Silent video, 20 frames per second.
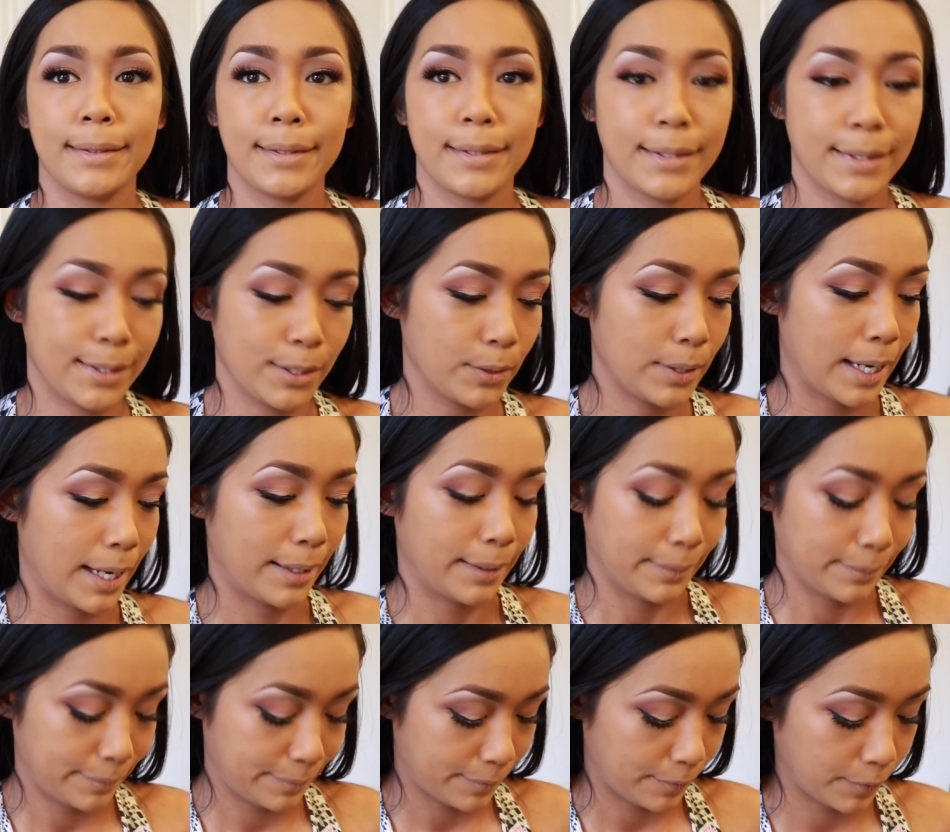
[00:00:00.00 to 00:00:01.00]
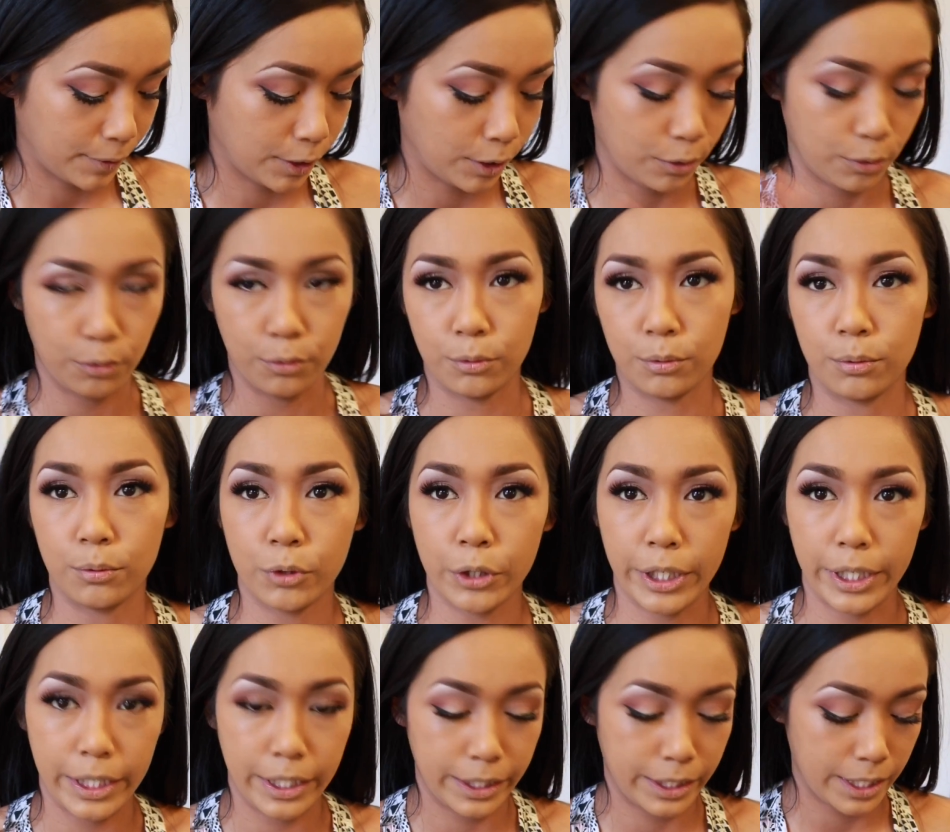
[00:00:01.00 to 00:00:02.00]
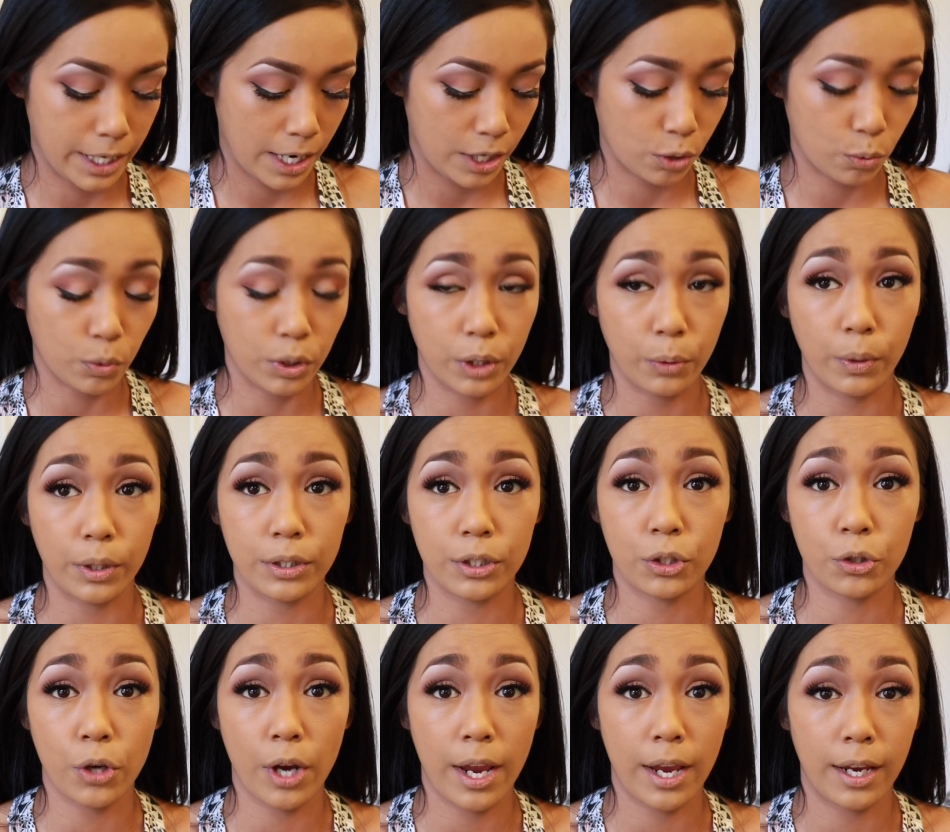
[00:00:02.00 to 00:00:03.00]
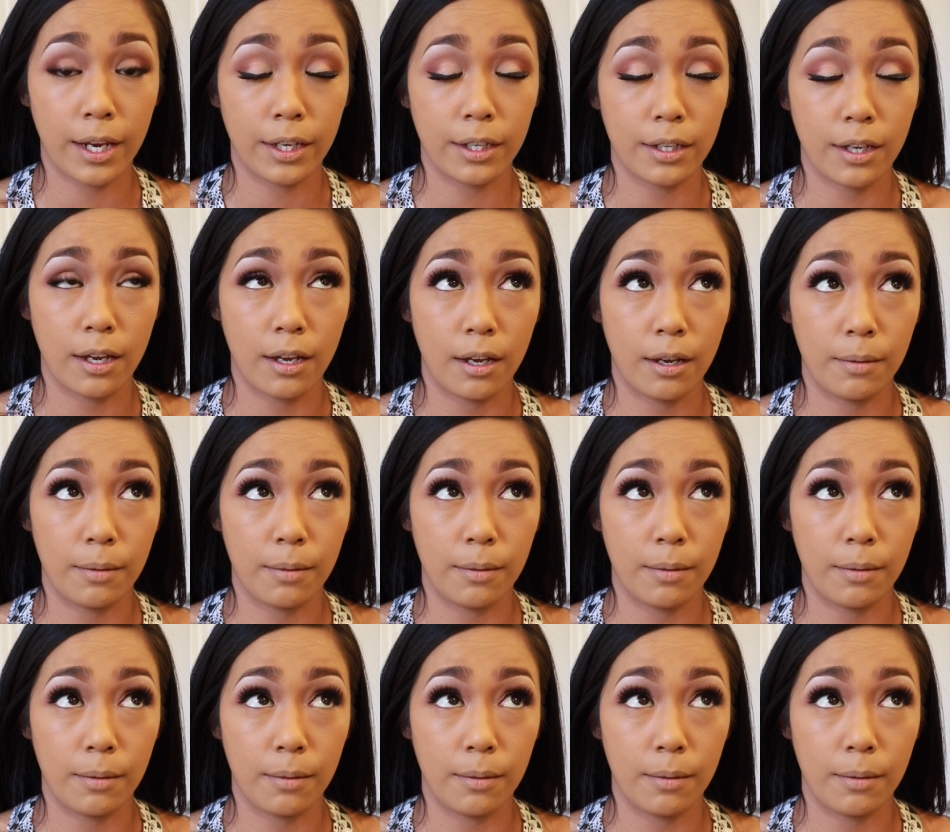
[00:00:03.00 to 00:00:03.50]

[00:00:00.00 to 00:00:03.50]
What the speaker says: it's okay. I'm gonna go trade it in today. I just really wanted to try